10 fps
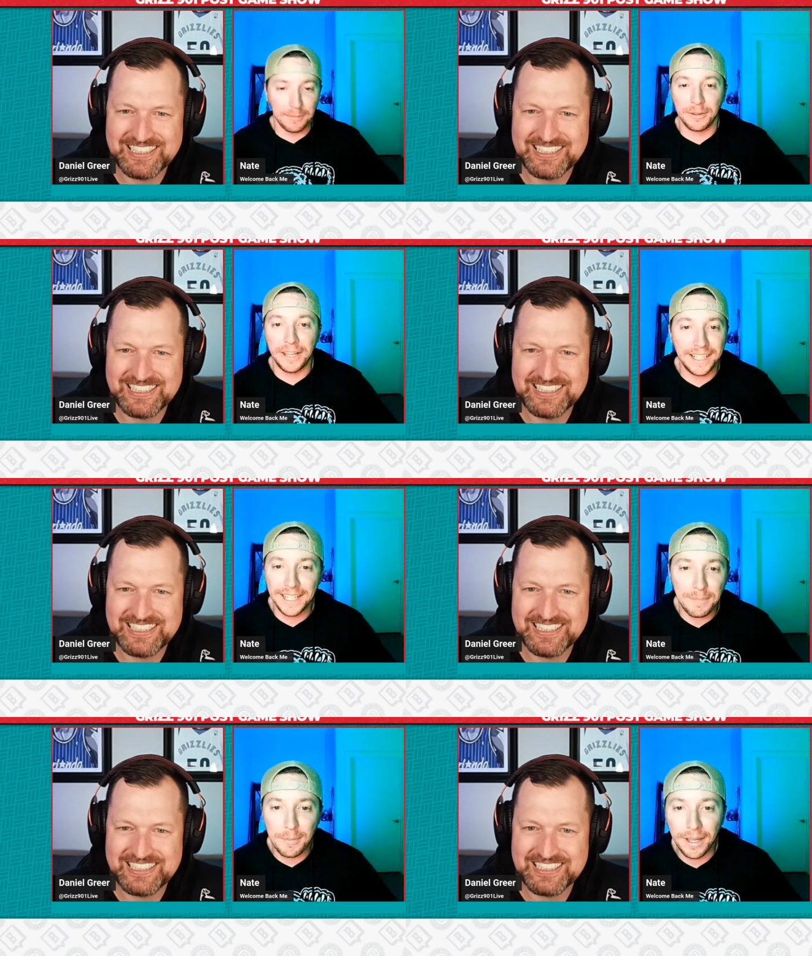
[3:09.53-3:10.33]
Speaker 1: I'm cleaning
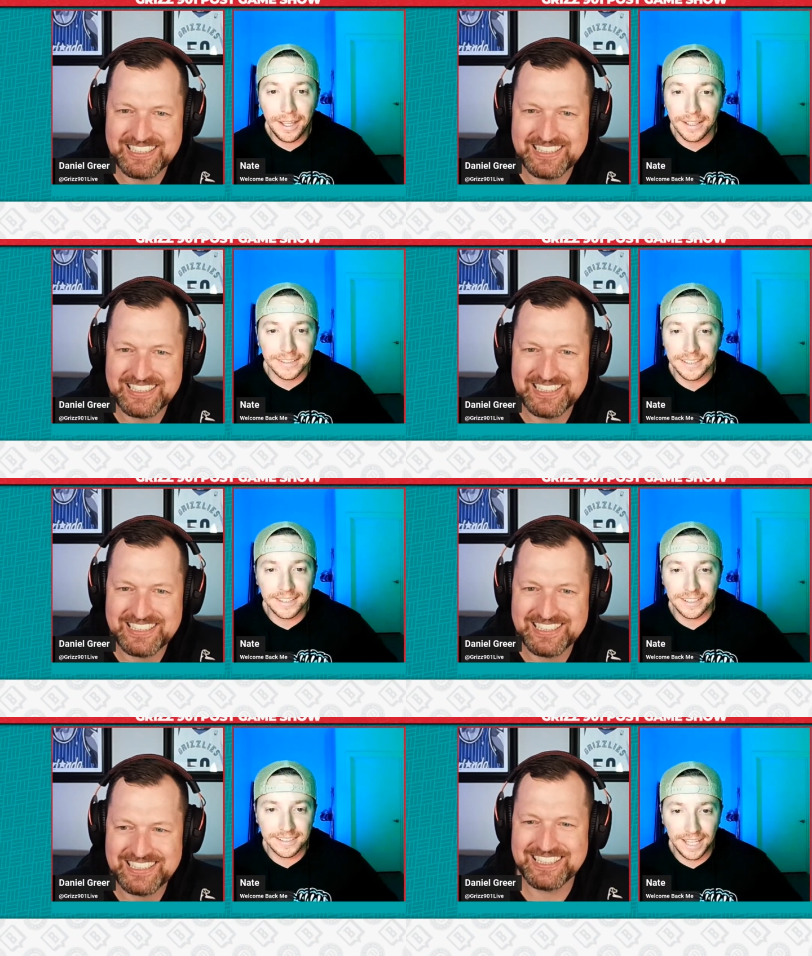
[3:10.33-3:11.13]
up a mess. It's
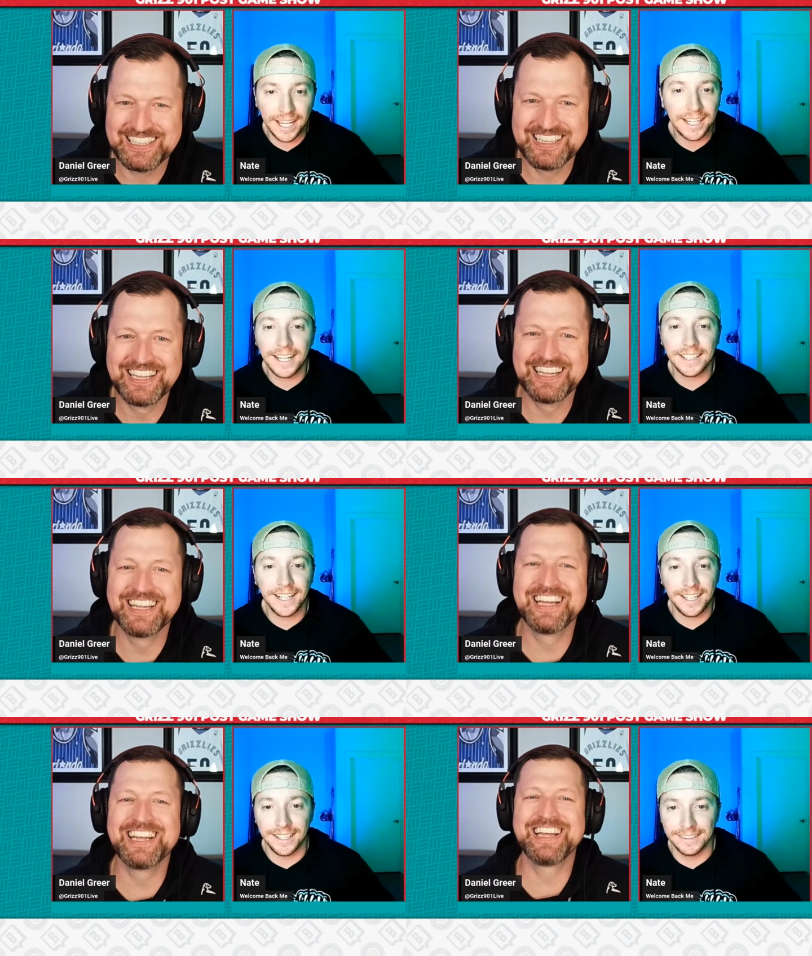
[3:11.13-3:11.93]
just that kind of
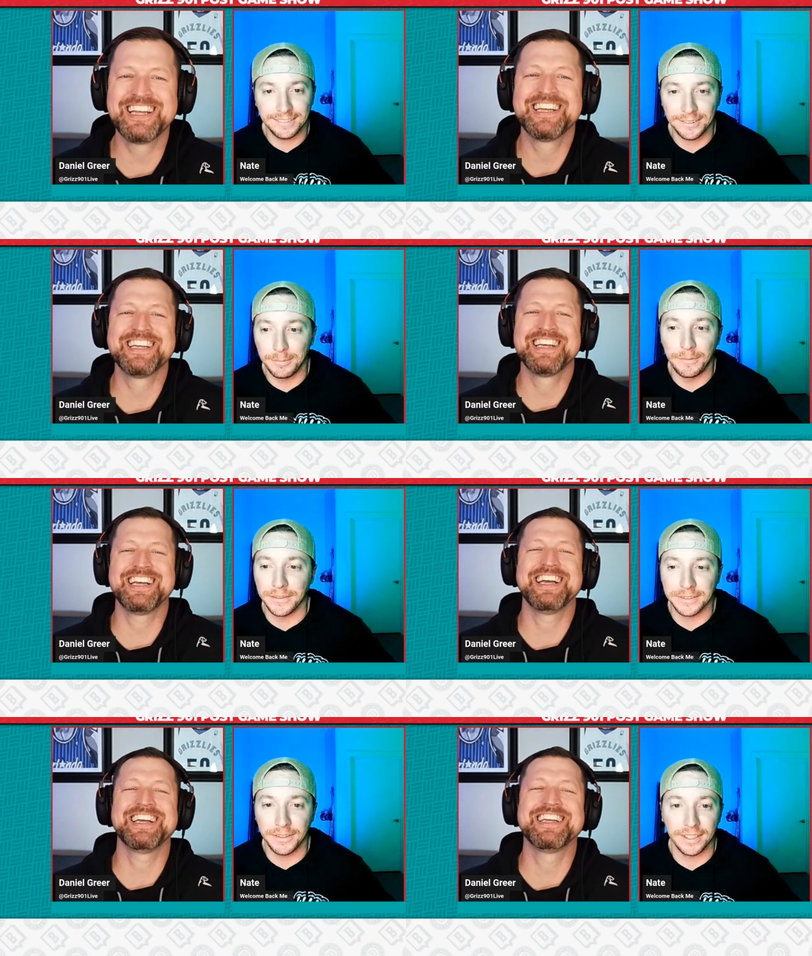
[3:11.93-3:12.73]
night for
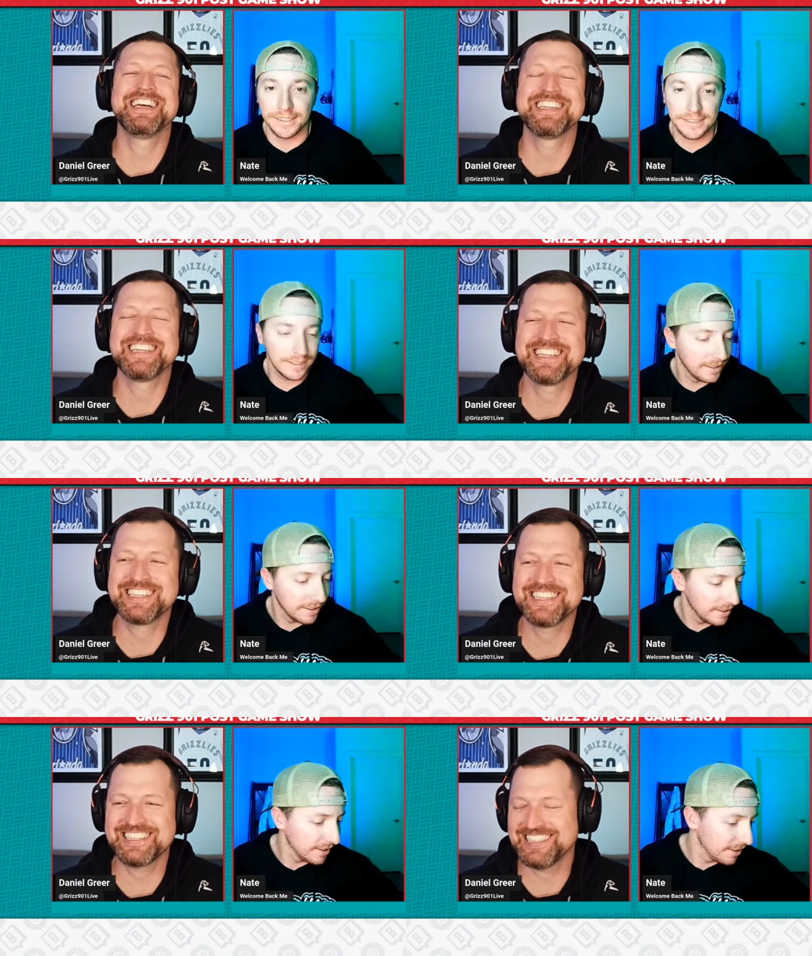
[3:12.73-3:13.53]
Memphis fans.
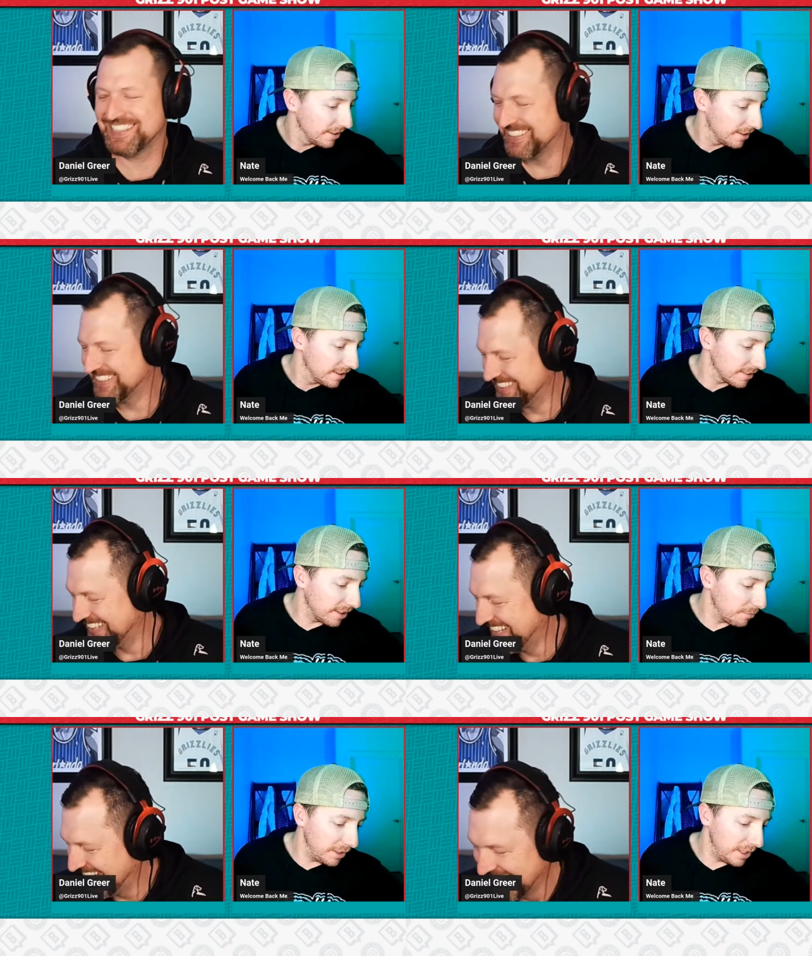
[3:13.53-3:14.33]
It's
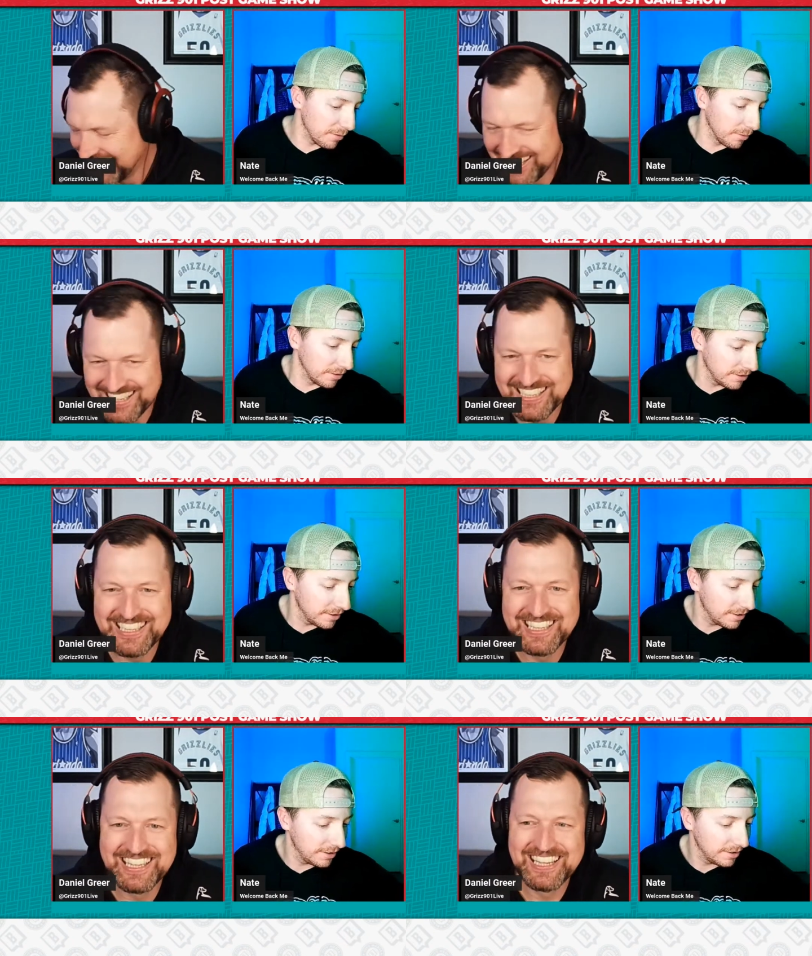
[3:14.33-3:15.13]
unbelievable.
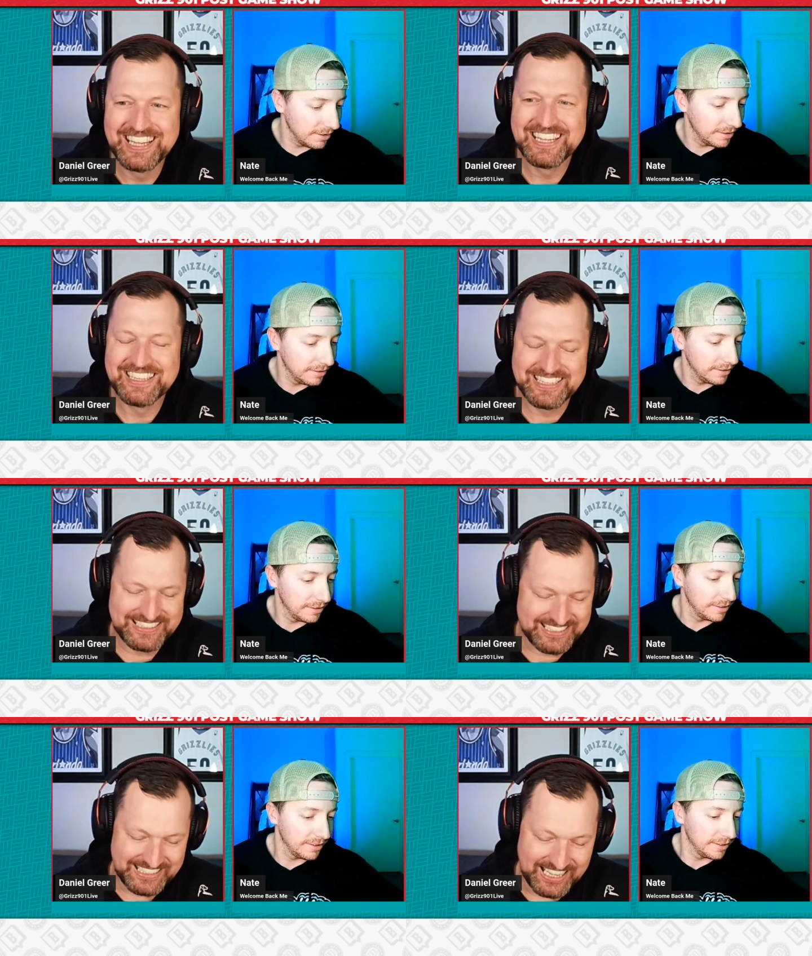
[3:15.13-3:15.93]

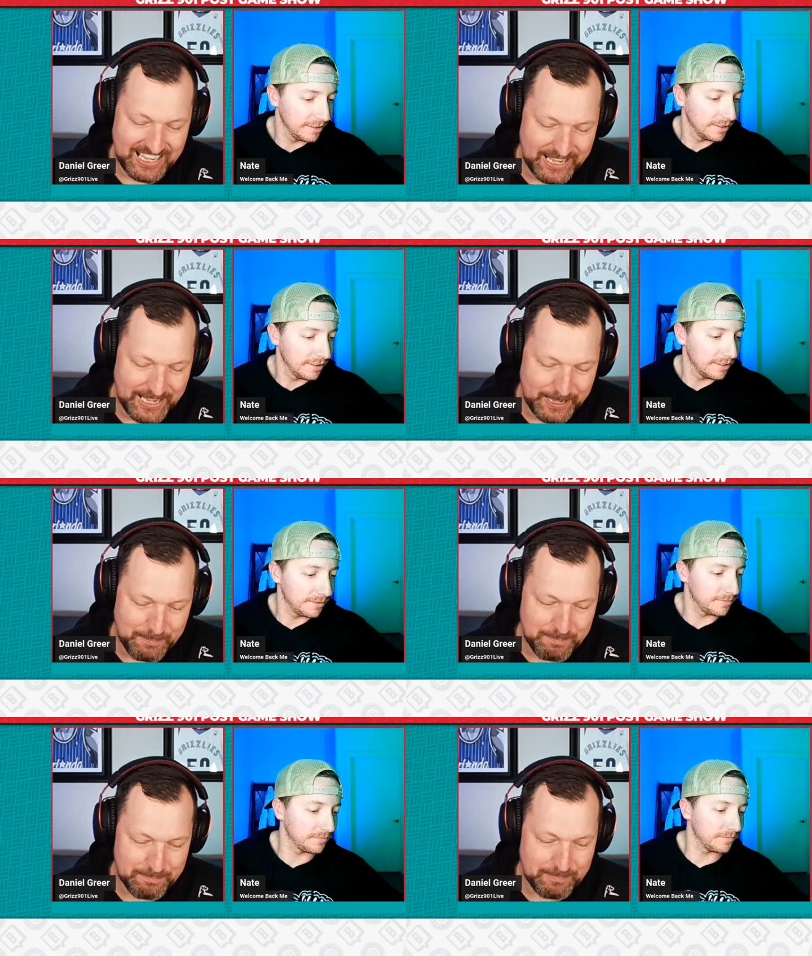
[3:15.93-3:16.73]
Speaker 2: Listen,
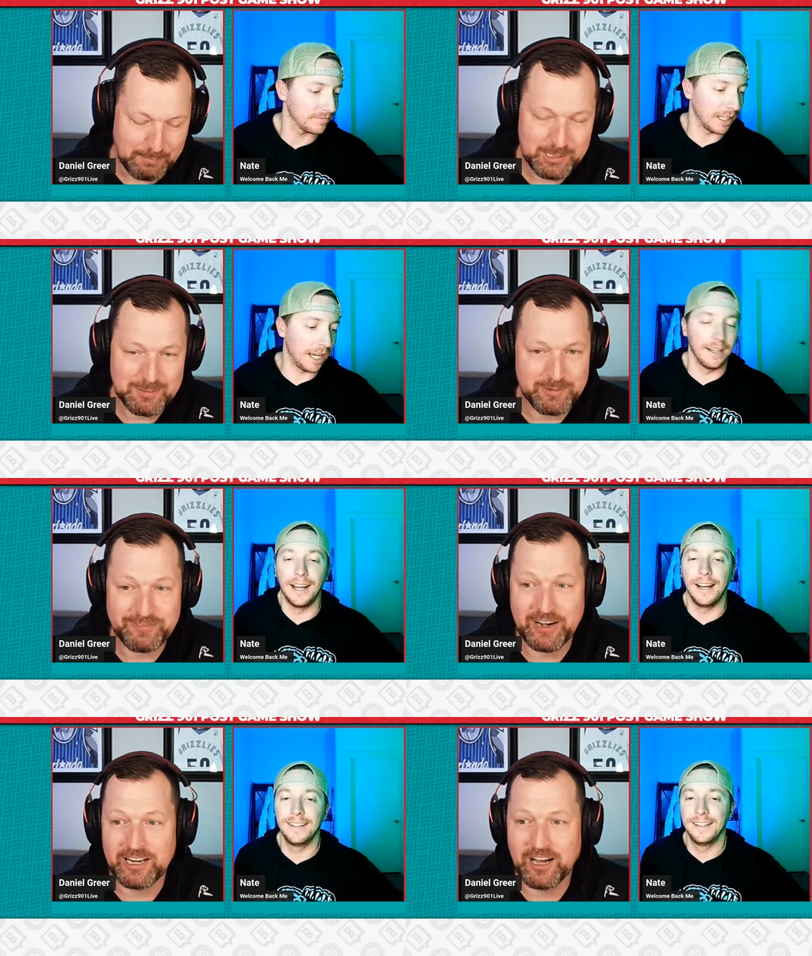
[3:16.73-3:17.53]
um, I'm going to be
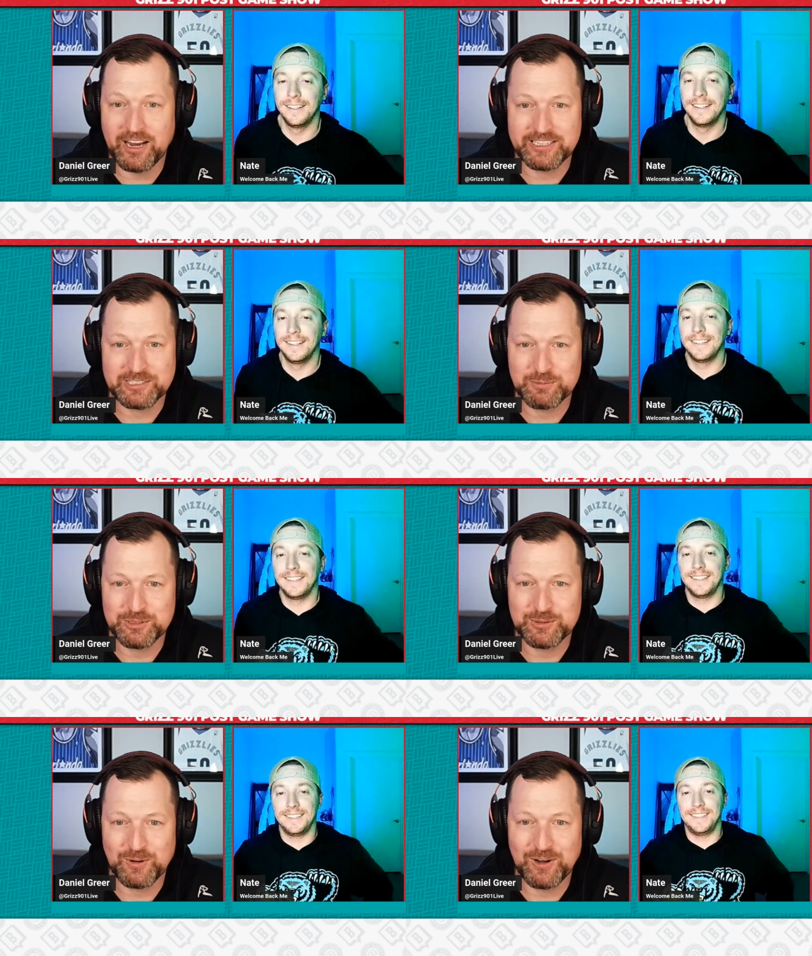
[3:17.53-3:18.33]
very honest
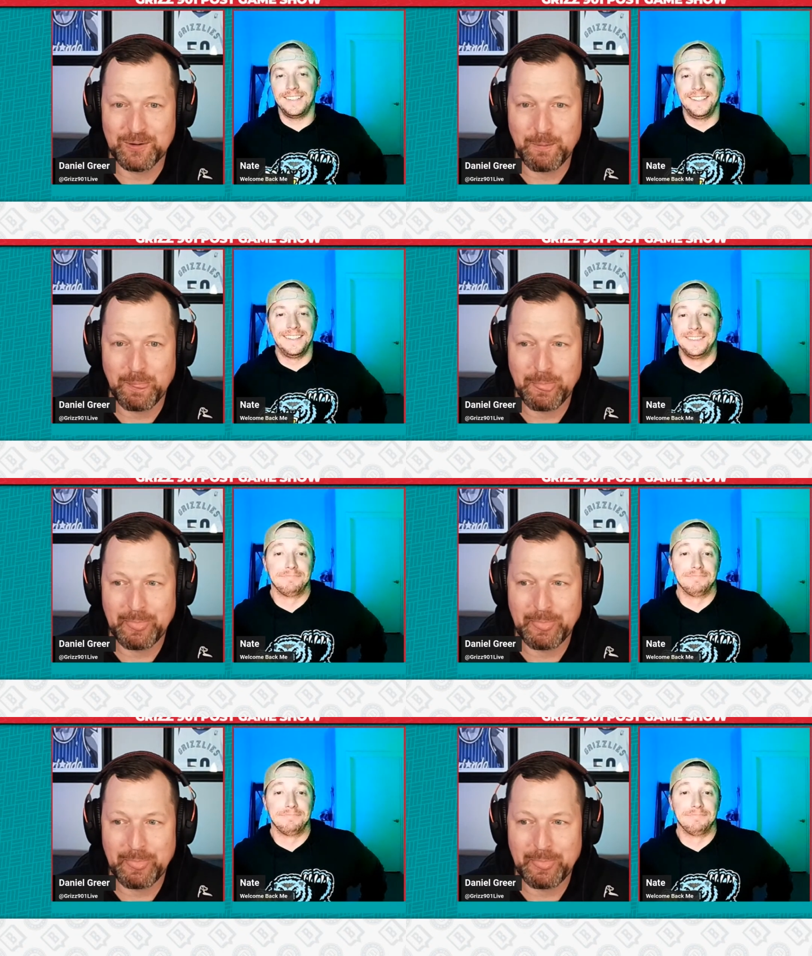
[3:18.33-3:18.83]
with you all.